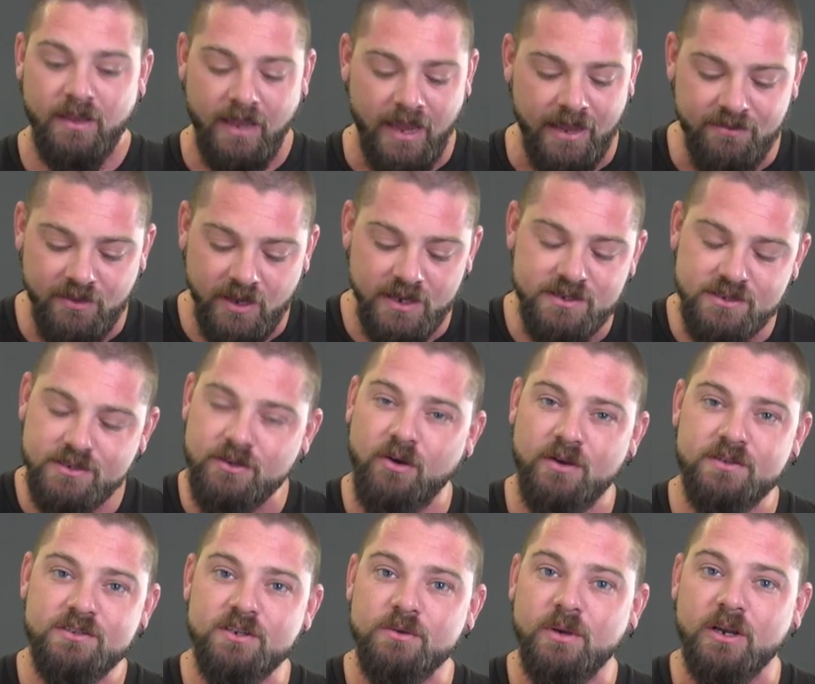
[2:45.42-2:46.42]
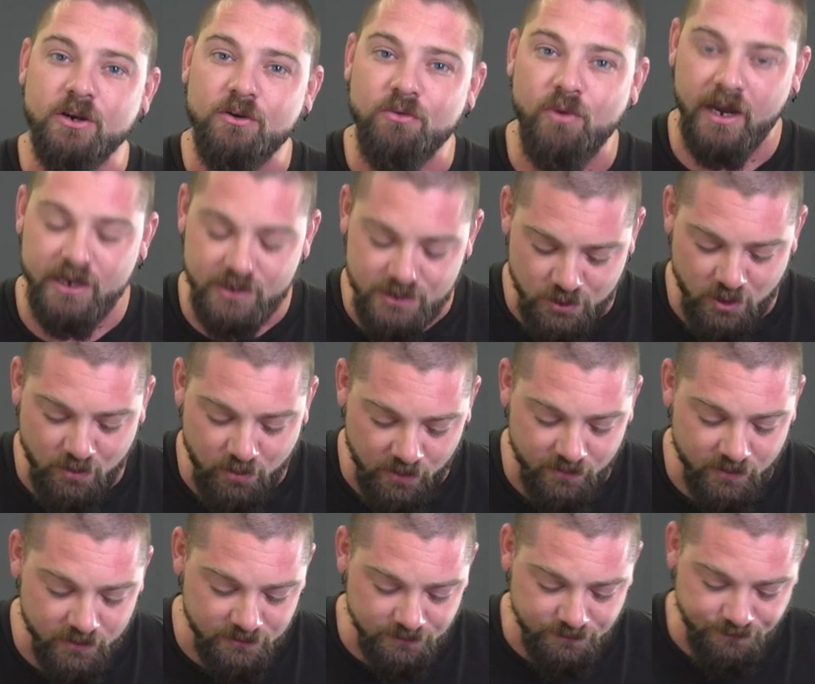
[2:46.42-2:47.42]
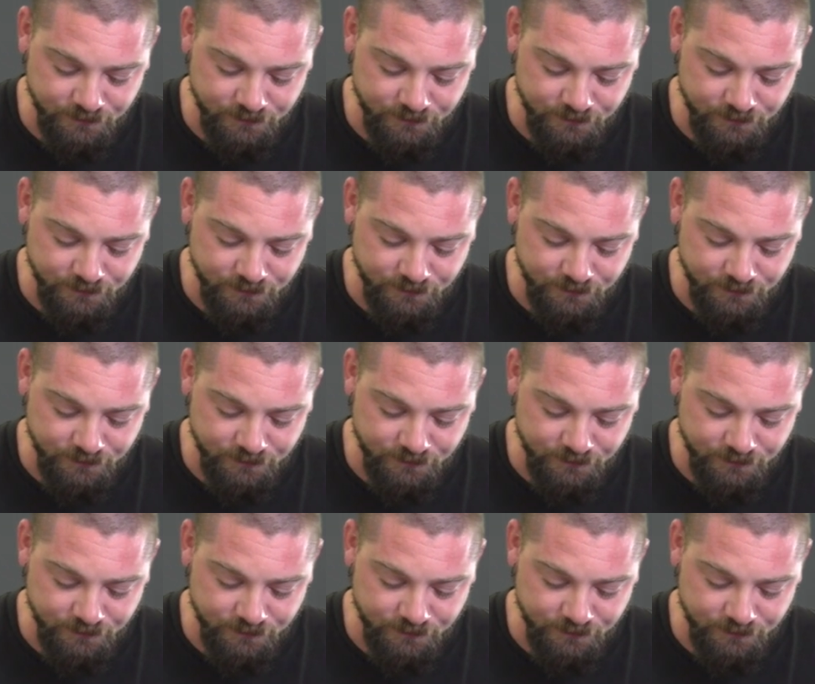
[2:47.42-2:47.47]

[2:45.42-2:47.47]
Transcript: And these guys do a great job of it.